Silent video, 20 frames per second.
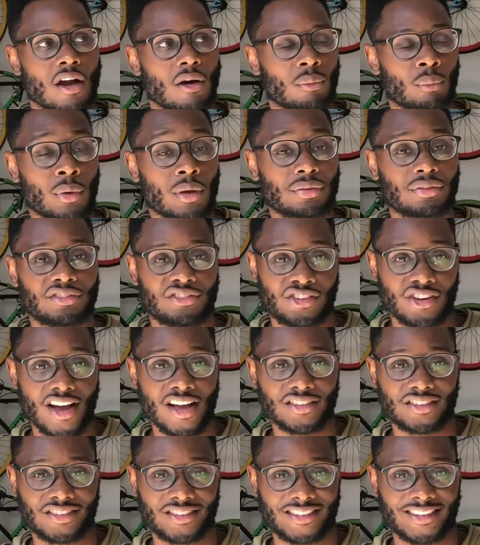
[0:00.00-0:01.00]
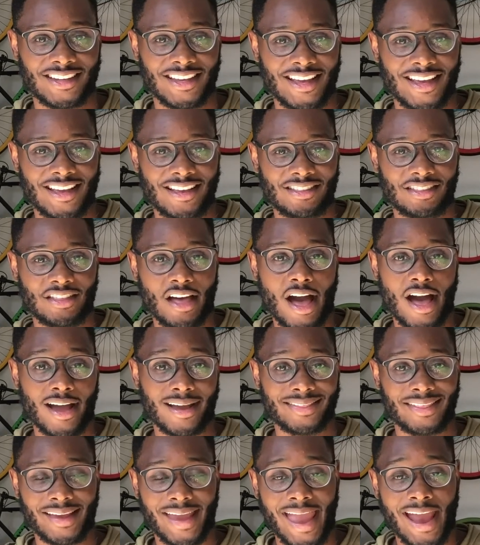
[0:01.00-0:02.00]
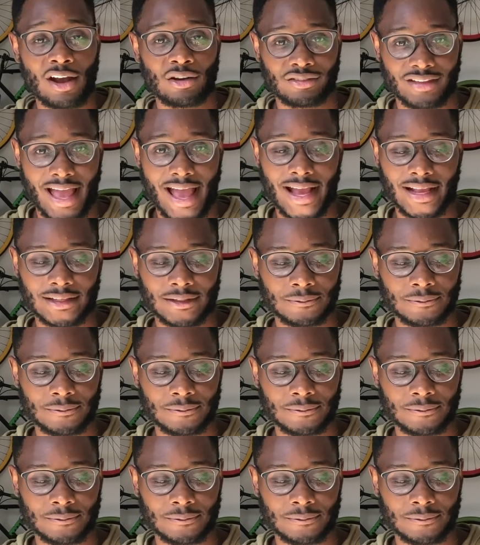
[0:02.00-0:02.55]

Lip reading: with just the CARES Act.